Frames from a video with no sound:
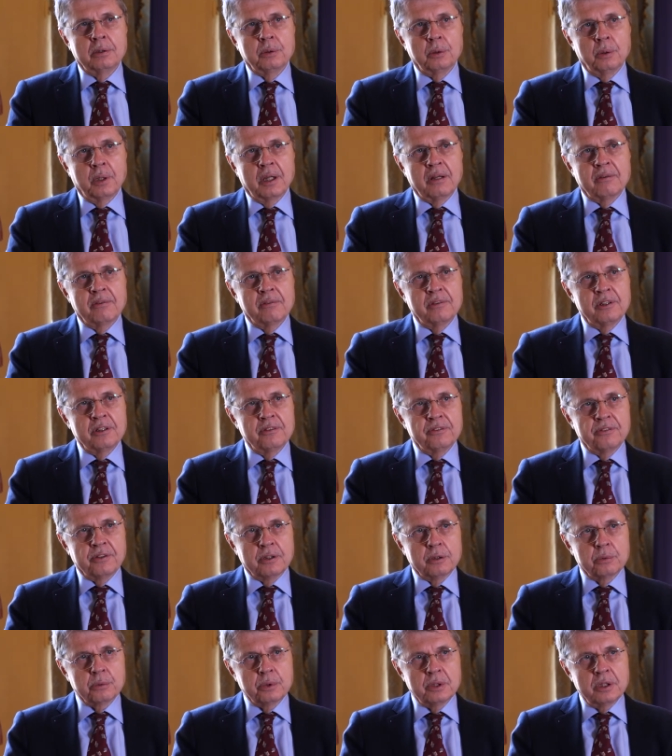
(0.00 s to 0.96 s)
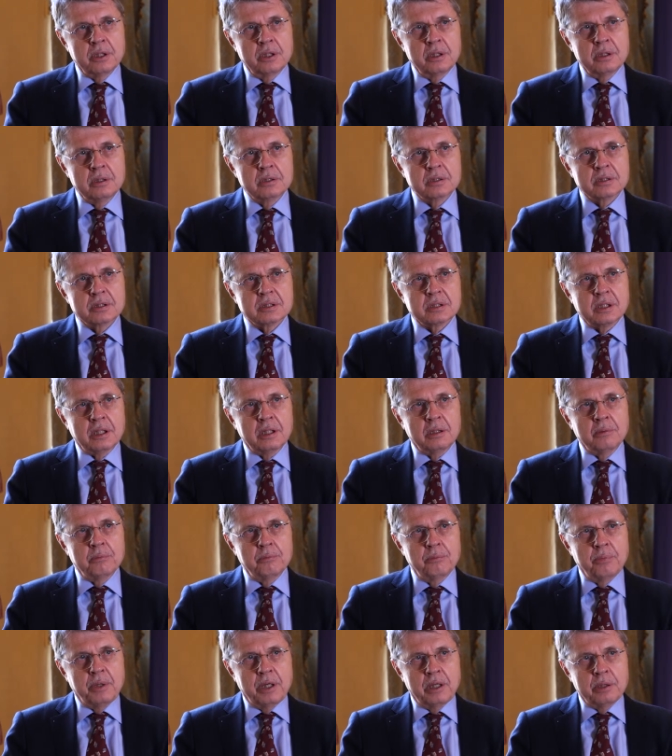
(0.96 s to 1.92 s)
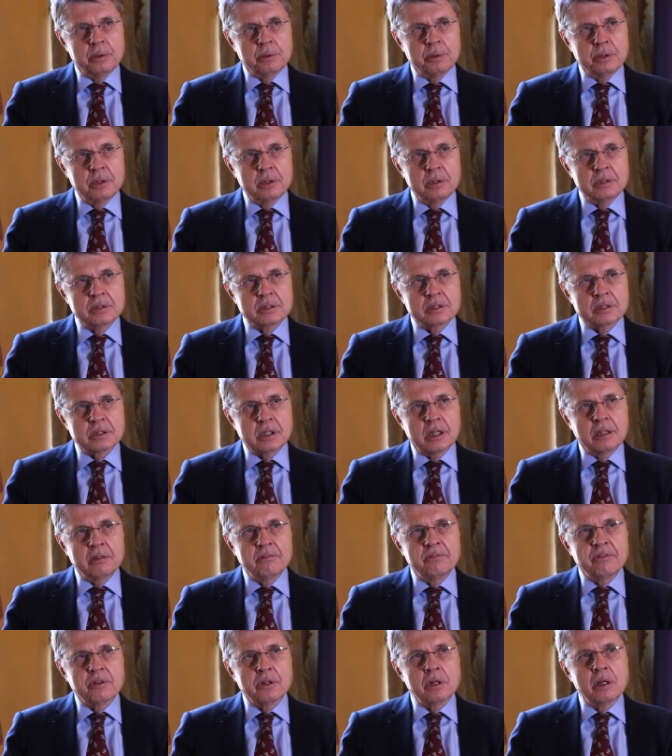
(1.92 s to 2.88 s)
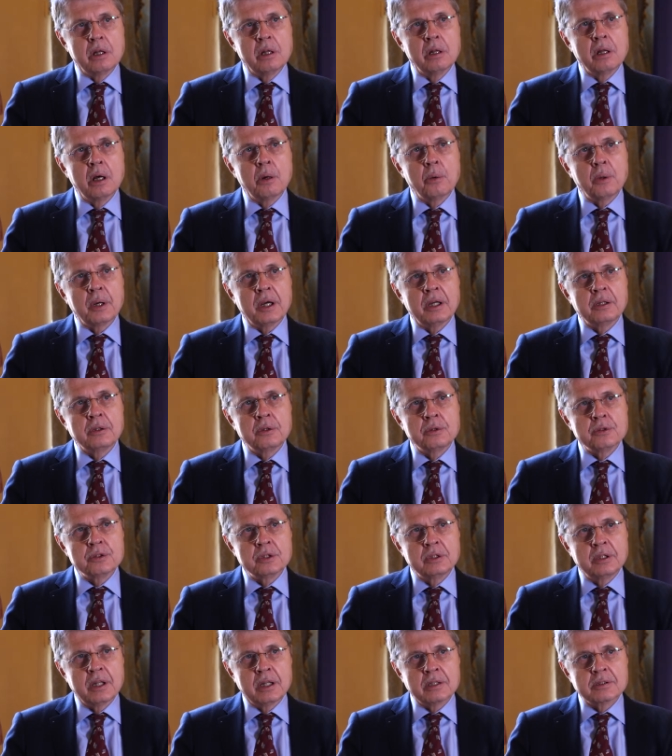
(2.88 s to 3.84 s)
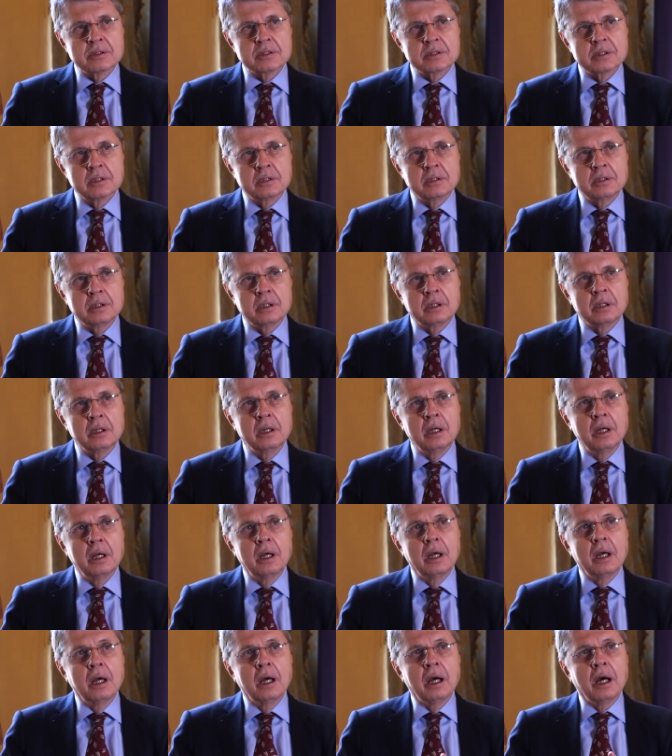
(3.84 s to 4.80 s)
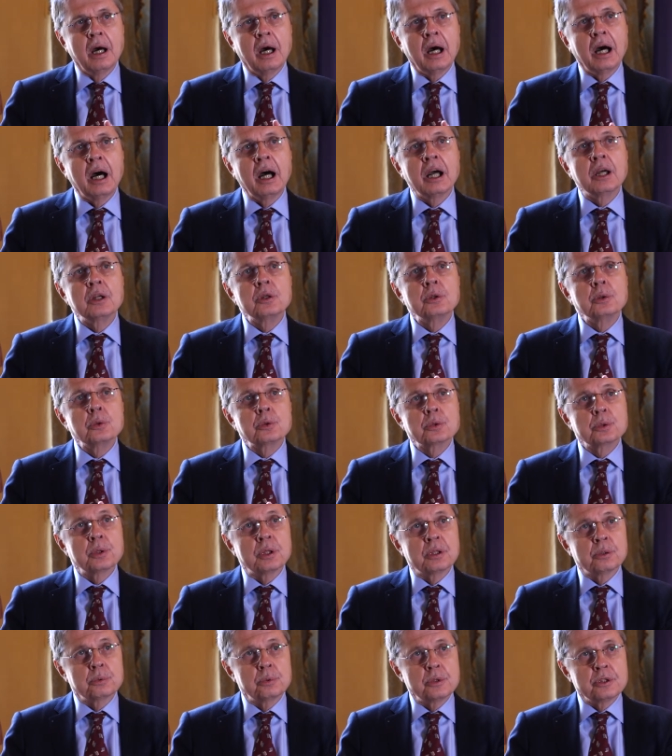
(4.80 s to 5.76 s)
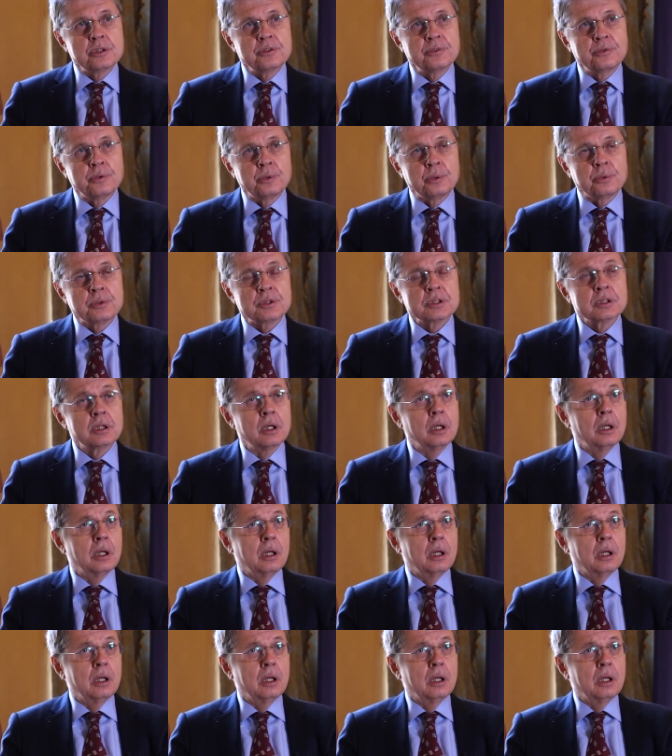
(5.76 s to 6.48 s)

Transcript: you'll have leafy greens and berries and very low energy density, high nutrient rich foods.